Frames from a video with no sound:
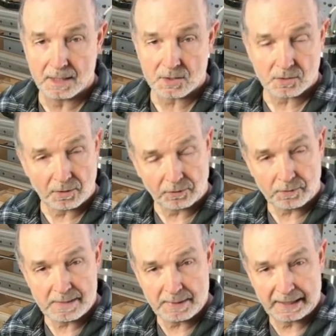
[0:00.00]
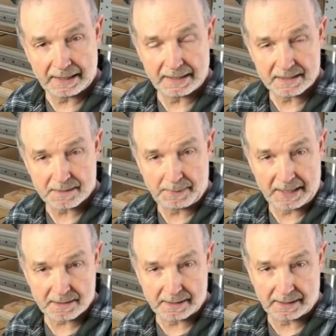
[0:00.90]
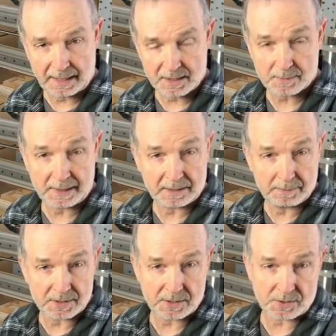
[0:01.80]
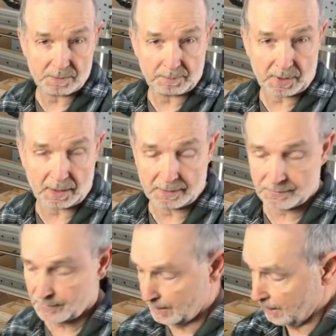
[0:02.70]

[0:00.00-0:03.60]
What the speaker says: So the 3 by 9 spacing allows me to position parts,